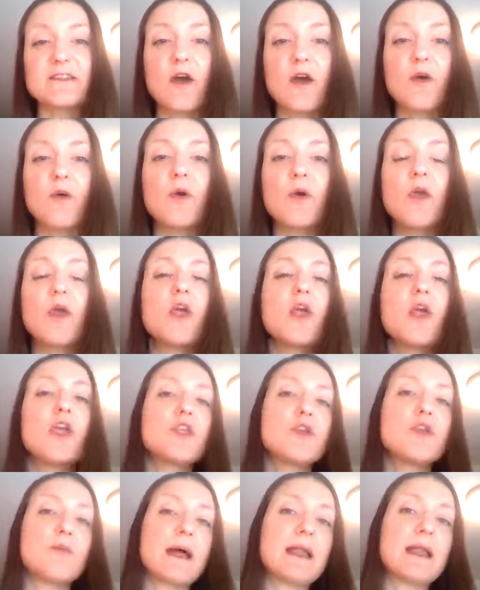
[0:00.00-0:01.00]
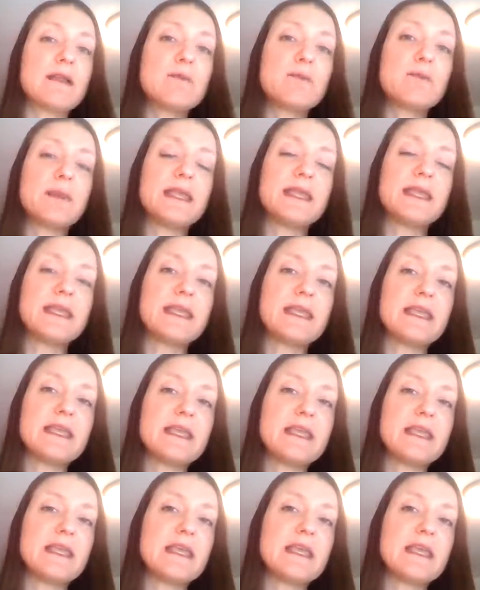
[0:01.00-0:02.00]
So you want to
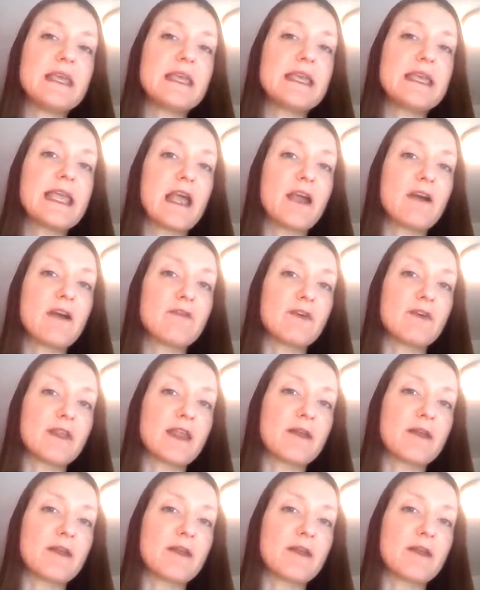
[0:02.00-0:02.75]
be careful.